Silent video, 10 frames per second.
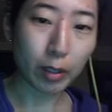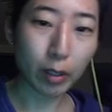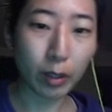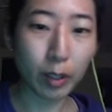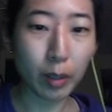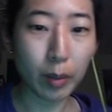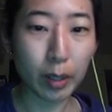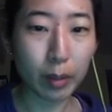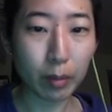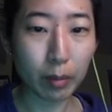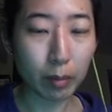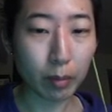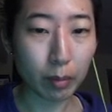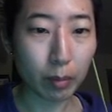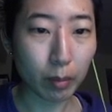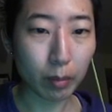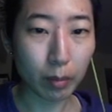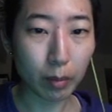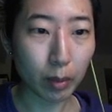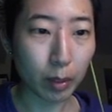So you know what?
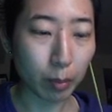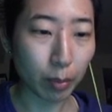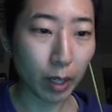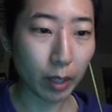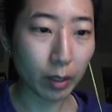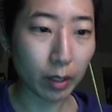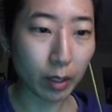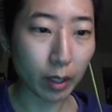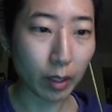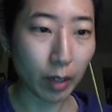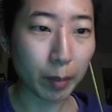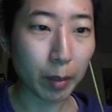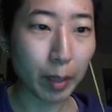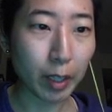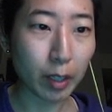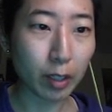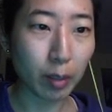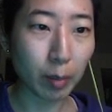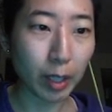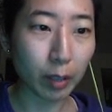The brown's kind of, I'm going to make this
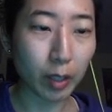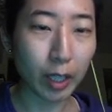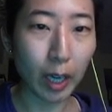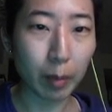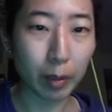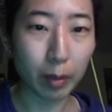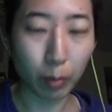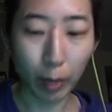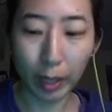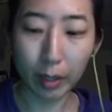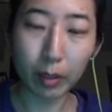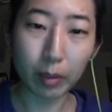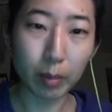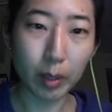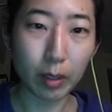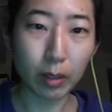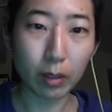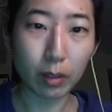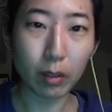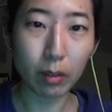start making with the cabin red
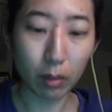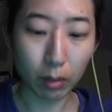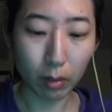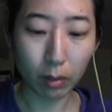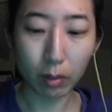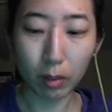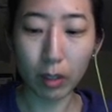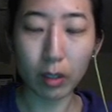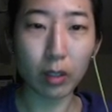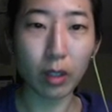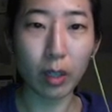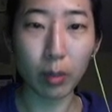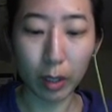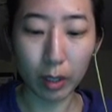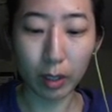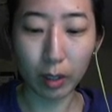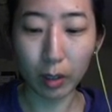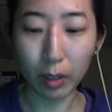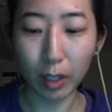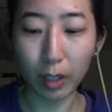because I don't want it to
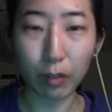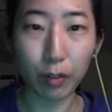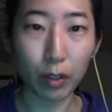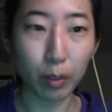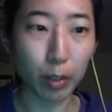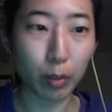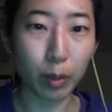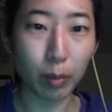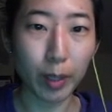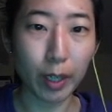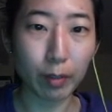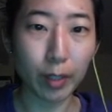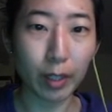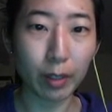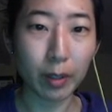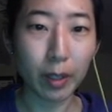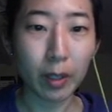interfere too much with what we have right now.